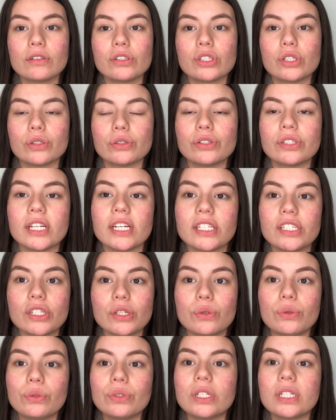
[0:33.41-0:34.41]
so stay
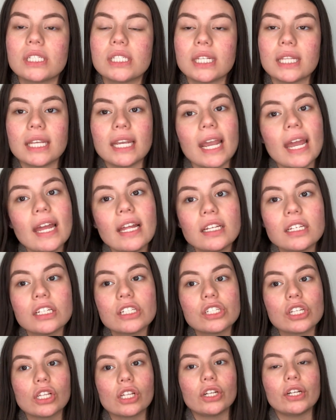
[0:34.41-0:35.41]
tuned to the end
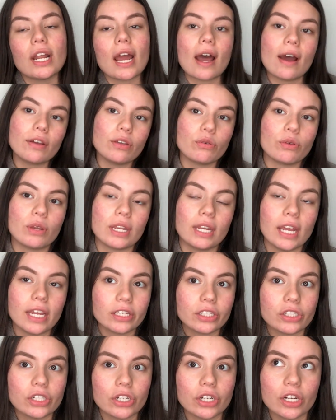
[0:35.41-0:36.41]
to learn how you can
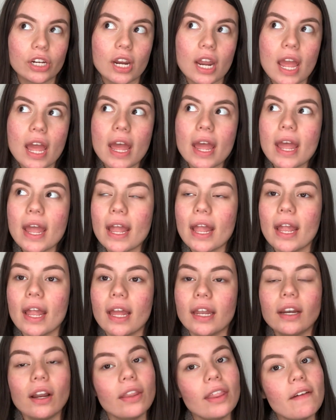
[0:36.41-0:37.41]
enter and
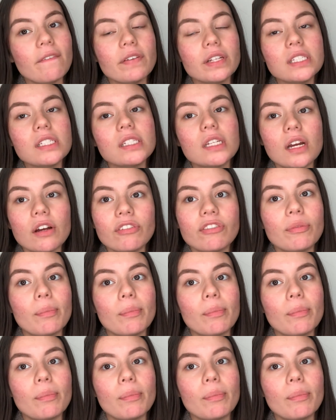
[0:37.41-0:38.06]
all that fun stuff.